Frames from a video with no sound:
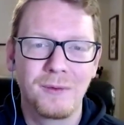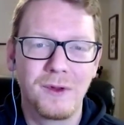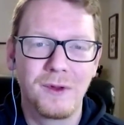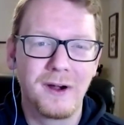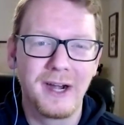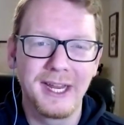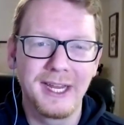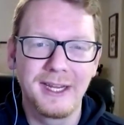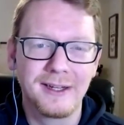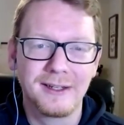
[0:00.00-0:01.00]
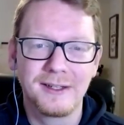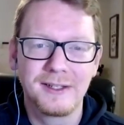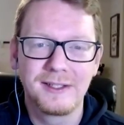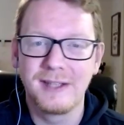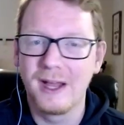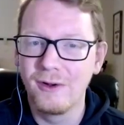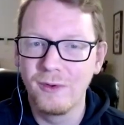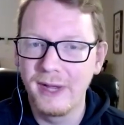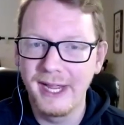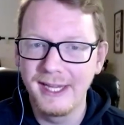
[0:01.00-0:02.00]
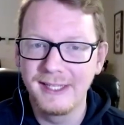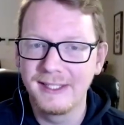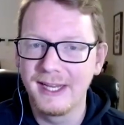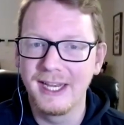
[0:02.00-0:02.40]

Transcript: were there any subtle ways,